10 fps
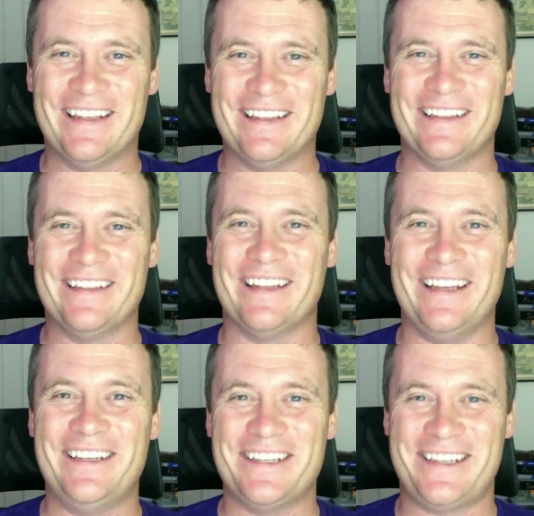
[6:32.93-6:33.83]
They
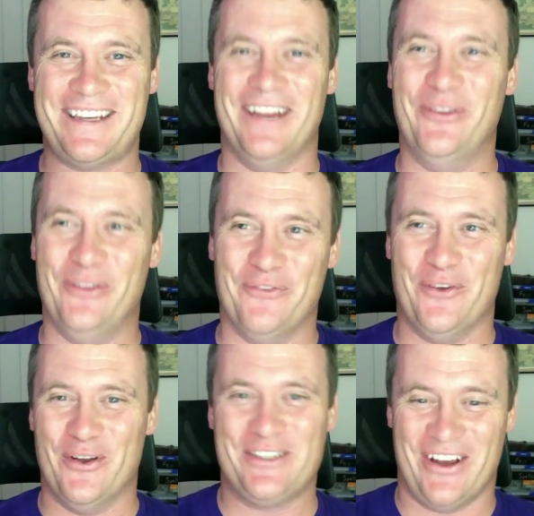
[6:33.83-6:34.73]
just kill the
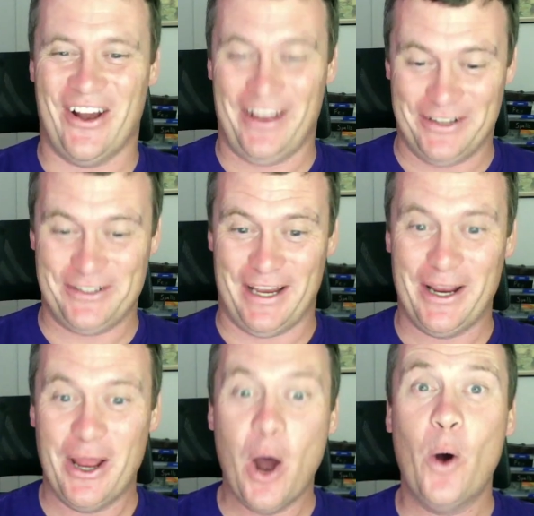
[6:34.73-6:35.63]
first guy. It's like,
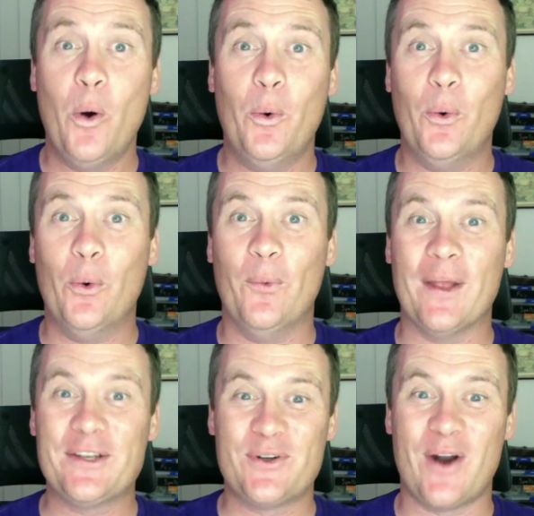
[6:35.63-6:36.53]
oh,
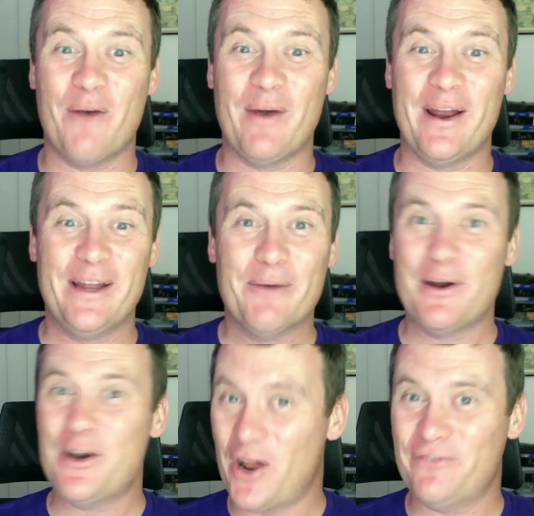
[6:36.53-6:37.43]
that's right. We're
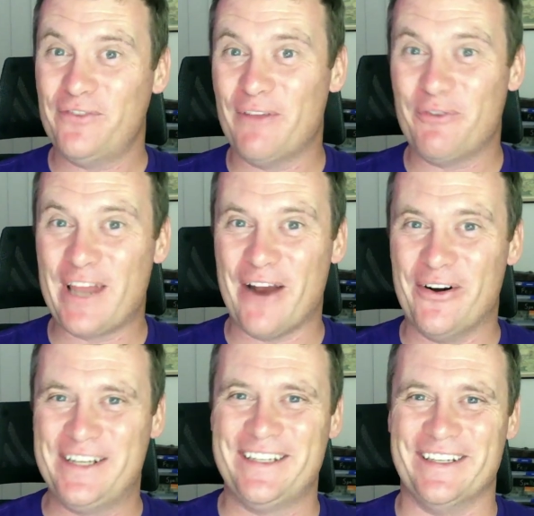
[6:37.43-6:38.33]
9th level
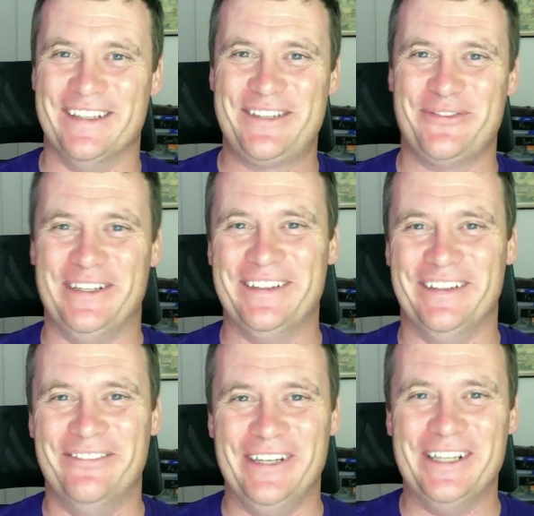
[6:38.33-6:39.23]
characters.
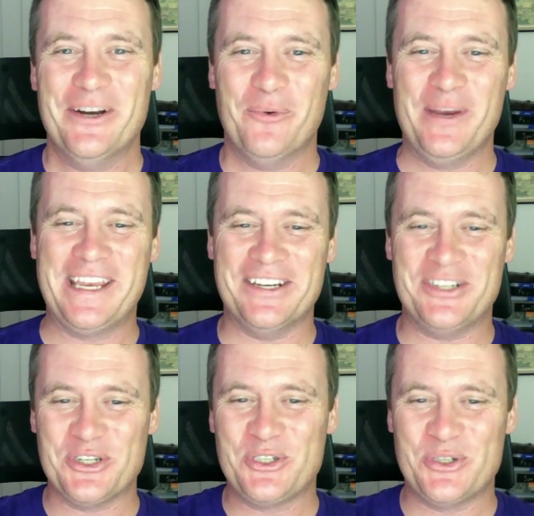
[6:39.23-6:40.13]
We can
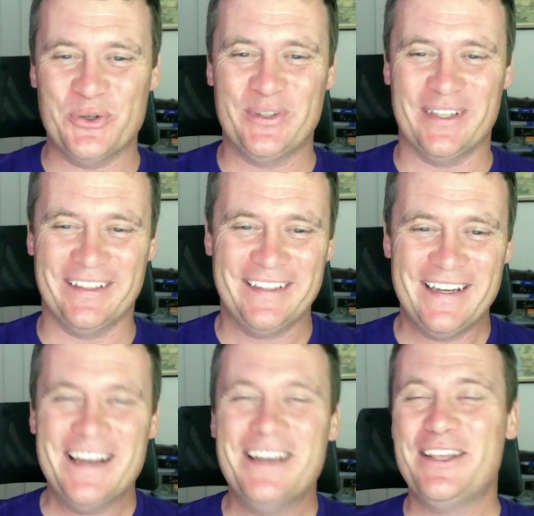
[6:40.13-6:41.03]
just do it.
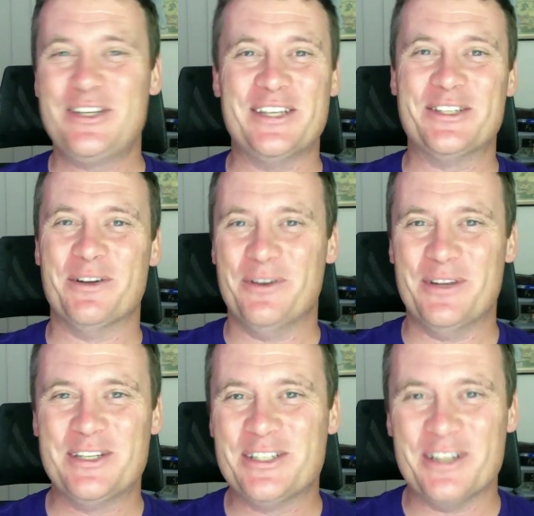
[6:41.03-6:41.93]
This
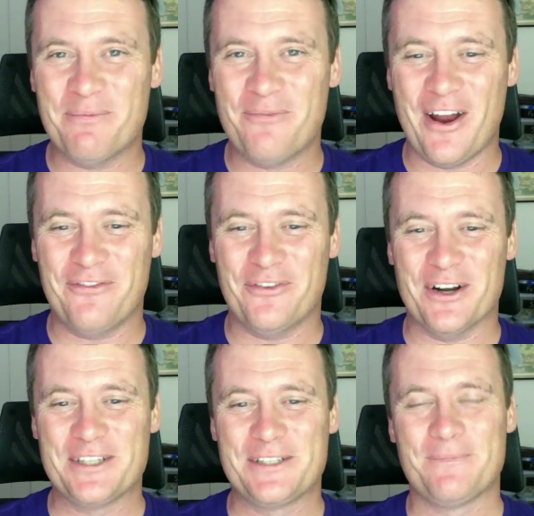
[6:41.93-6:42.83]
isn't a fight for
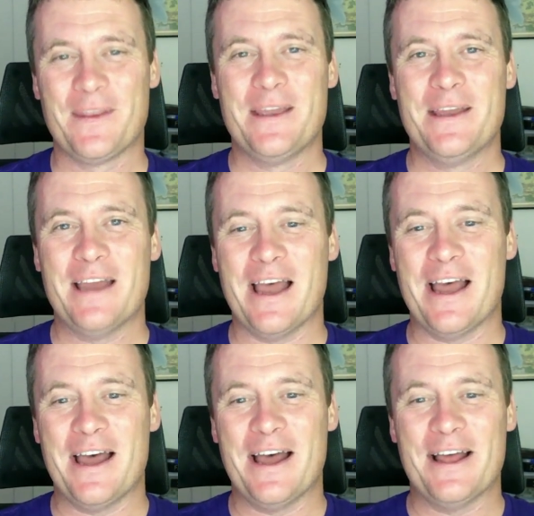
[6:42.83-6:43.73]
us.
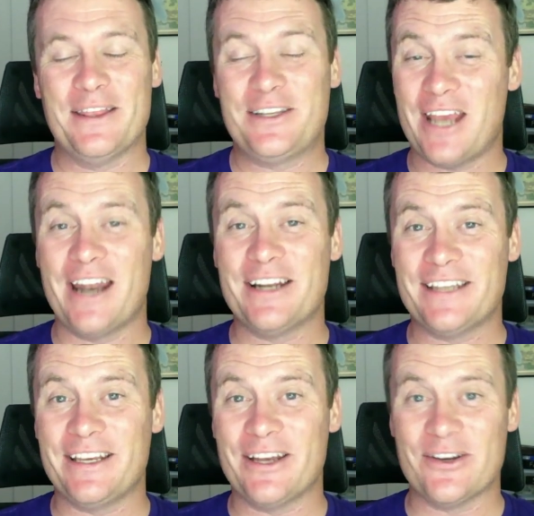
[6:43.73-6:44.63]
The challenge
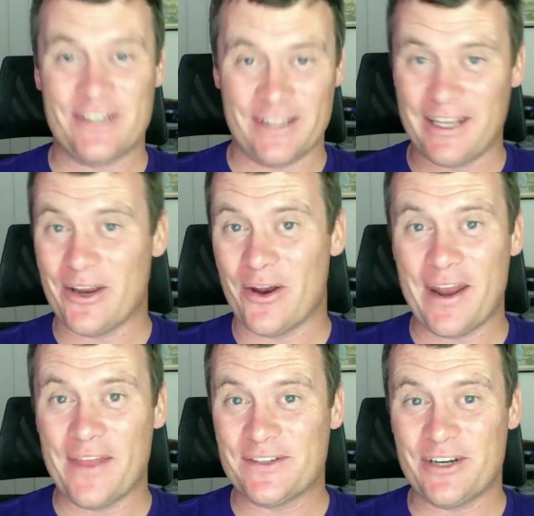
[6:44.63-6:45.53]
then goes to go
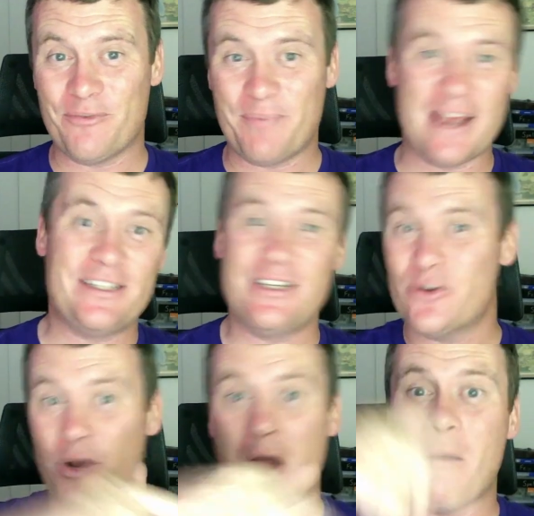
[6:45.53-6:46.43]
down the secret passage
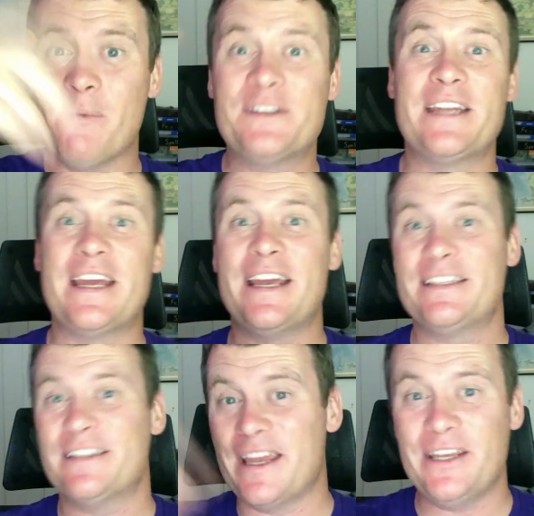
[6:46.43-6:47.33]
or go up the stairs,
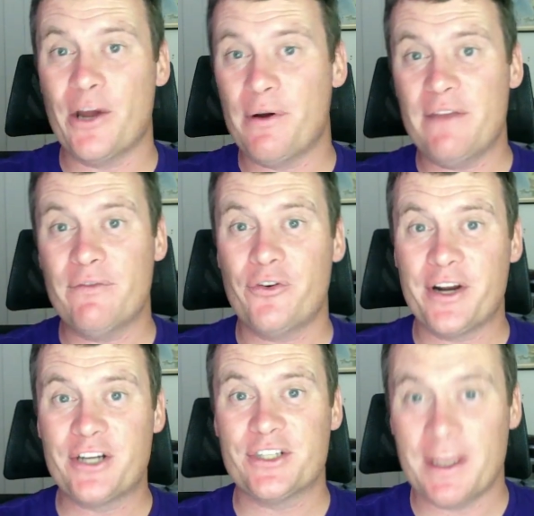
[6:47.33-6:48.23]
and they can go either
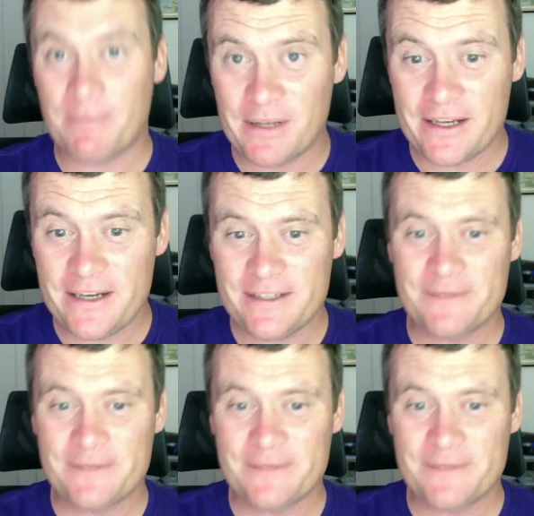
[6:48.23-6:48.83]
direction they please.